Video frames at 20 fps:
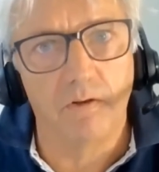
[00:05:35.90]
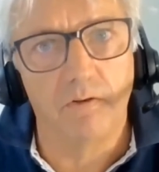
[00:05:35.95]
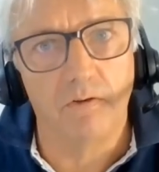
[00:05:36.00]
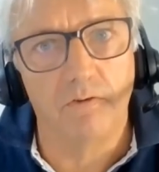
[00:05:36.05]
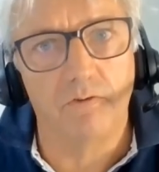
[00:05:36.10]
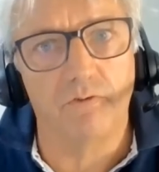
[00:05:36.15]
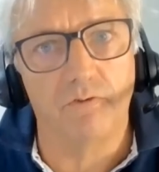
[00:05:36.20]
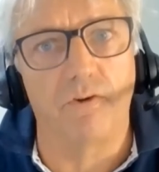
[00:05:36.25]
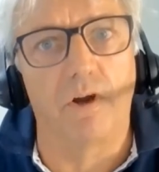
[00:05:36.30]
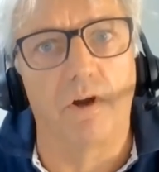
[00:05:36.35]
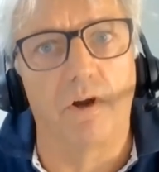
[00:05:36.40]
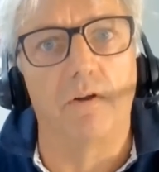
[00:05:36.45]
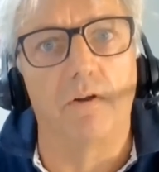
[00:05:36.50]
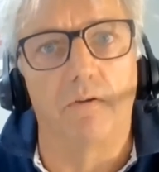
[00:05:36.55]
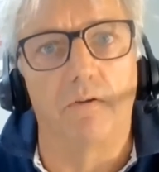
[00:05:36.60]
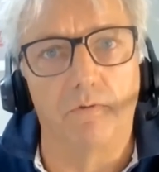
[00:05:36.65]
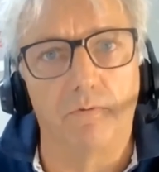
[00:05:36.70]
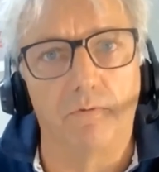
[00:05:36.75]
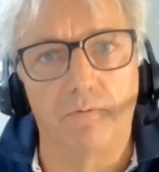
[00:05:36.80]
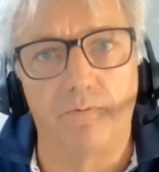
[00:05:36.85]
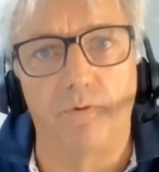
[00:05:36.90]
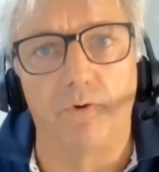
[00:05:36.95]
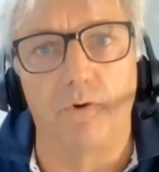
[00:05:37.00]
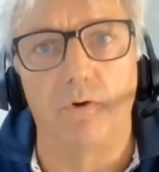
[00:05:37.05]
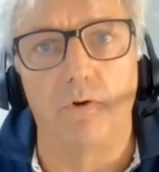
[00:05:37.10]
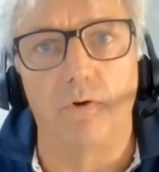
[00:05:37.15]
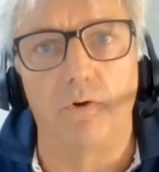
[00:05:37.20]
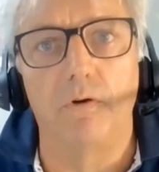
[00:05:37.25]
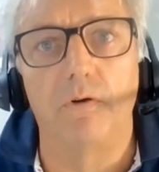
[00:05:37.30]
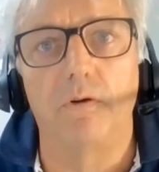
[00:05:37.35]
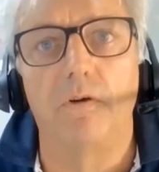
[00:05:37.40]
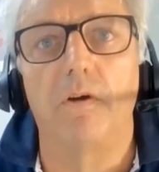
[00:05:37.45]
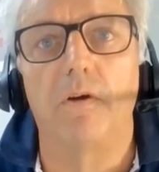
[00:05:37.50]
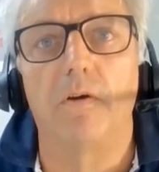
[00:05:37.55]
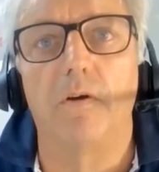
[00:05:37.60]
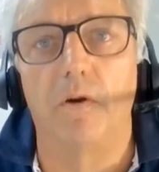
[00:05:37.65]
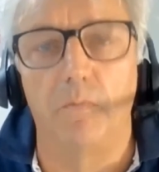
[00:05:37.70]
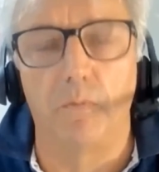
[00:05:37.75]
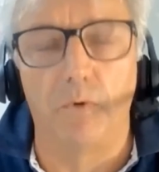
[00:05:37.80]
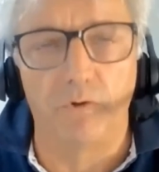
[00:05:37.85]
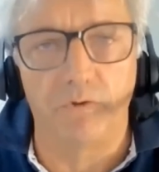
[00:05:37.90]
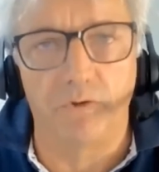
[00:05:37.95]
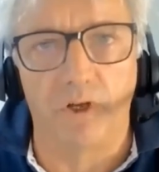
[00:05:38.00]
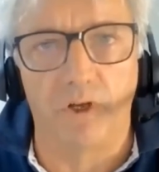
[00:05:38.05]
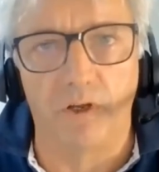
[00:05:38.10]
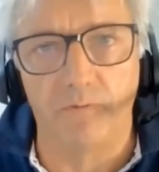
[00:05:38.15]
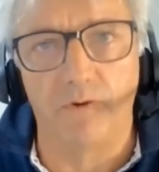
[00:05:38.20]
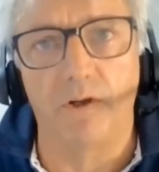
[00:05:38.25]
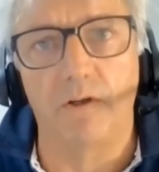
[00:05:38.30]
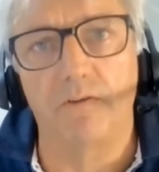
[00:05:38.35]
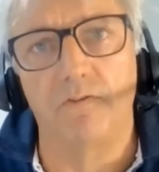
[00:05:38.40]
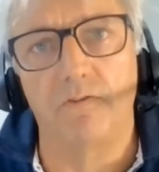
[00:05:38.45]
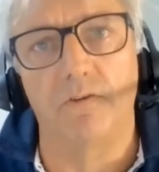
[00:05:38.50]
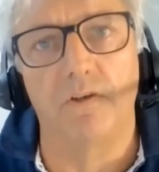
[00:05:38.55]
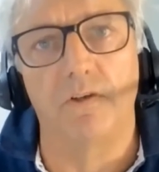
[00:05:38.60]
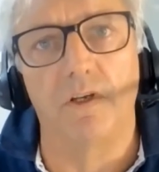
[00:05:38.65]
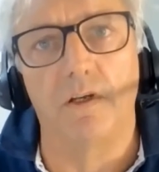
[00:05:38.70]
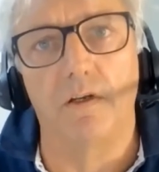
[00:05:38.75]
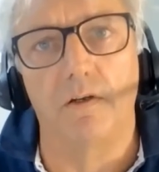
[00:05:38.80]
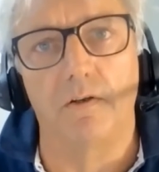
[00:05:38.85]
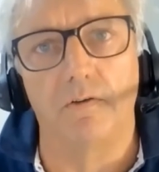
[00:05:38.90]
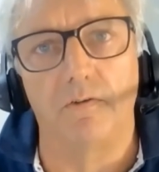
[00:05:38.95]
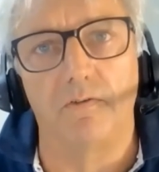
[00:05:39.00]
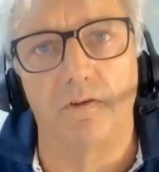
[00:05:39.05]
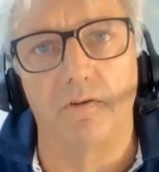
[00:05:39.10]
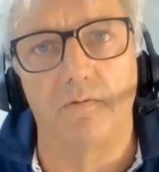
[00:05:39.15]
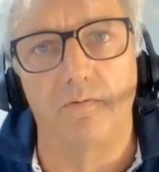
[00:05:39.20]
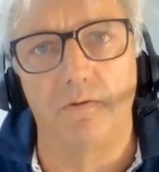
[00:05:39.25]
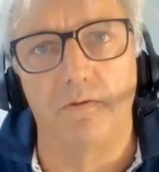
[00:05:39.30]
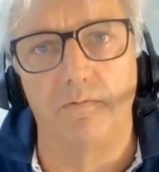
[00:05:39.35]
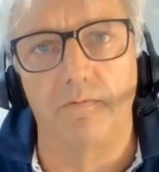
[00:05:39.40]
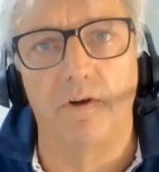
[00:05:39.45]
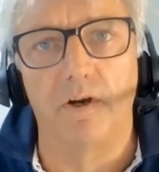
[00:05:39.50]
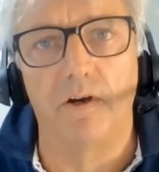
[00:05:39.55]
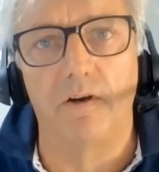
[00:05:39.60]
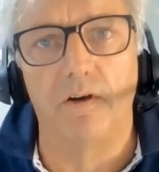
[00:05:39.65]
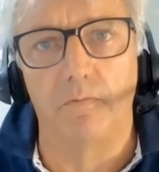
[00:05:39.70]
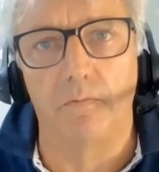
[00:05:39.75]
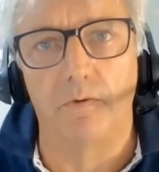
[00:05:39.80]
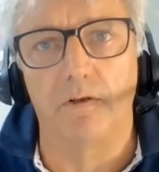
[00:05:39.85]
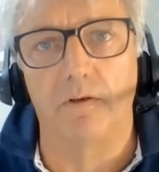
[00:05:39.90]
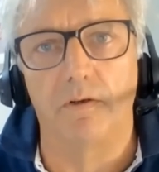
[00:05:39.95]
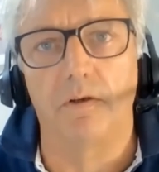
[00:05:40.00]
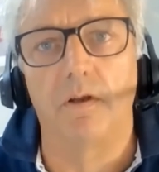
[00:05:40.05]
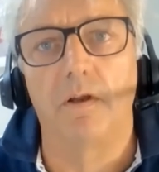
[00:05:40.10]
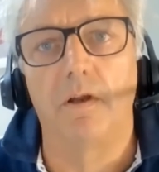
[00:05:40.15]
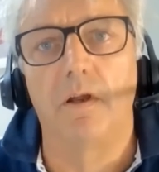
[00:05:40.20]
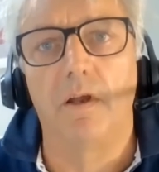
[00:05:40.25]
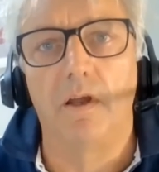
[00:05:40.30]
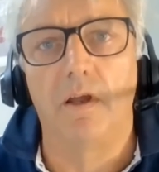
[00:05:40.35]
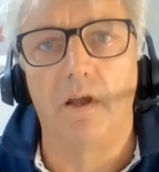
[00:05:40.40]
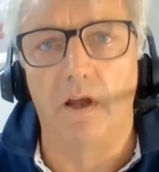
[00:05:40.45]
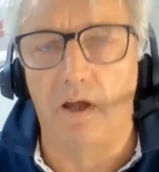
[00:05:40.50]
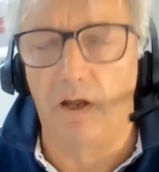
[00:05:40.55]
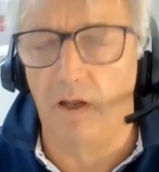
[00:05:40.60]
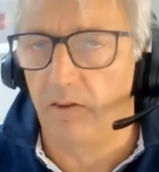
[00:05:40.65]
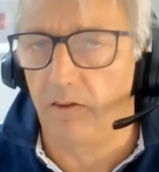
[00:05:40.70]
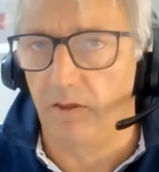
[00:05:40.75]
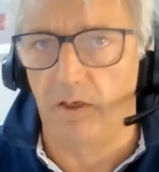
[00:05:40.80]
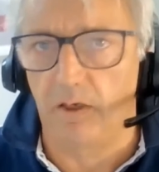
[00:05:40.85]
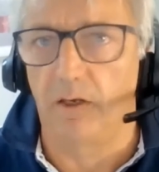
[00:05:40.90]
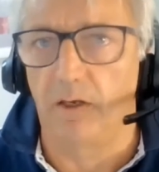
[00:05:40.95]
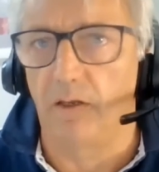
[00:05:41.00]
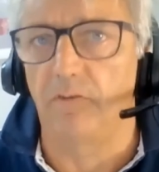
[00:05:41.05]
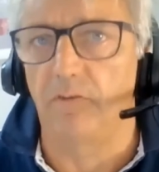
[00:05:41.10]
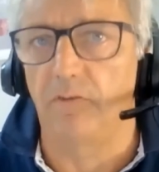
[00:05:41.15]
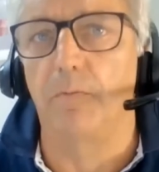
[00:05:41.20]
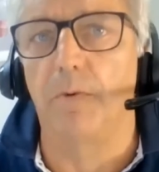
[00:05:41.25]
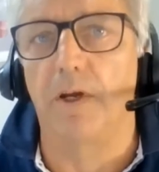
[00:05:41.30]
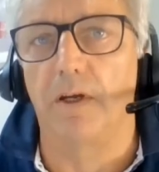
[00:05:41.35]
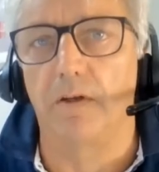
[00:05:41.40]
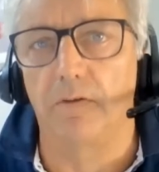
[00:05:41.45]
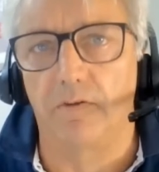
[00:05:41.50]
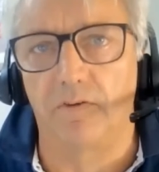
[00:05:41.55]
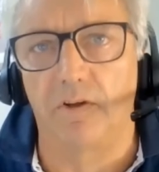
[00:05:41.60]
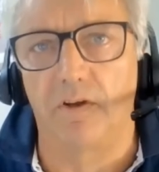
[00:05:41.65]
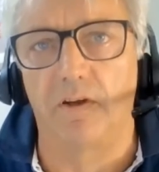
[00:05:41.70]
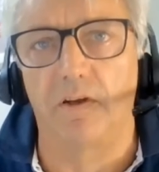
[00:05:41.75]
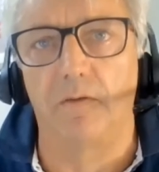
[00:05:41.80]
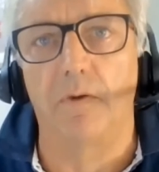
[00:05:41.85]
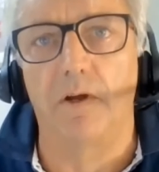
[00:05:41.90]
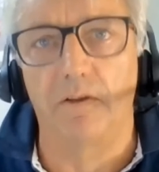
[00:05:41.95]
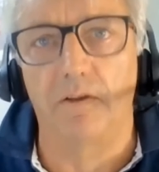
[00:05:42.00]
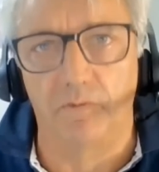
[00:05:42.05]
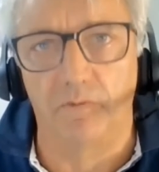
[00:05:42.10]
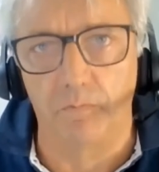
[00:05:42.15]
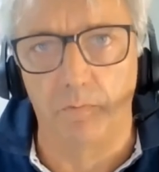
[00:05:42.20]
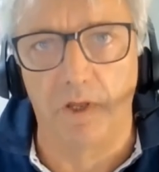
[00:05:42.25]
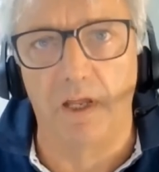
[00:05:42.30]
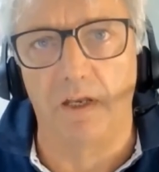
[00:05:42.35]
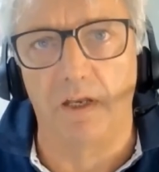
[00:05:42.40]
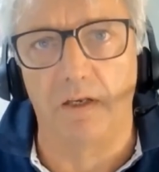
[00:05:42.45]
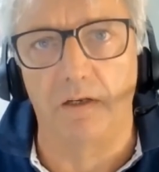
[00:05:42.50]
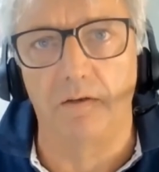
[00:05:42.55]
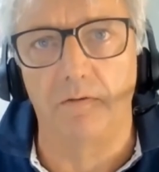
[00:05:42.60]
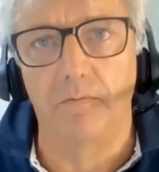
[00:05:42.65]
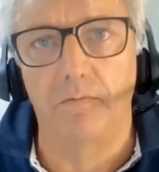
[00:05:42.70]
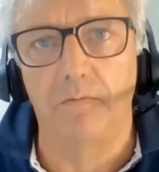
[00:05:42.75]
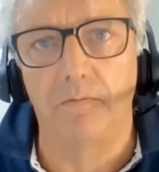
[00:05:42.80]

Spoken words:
struggle for a more diverse and inclusive environment, I think it's about time us men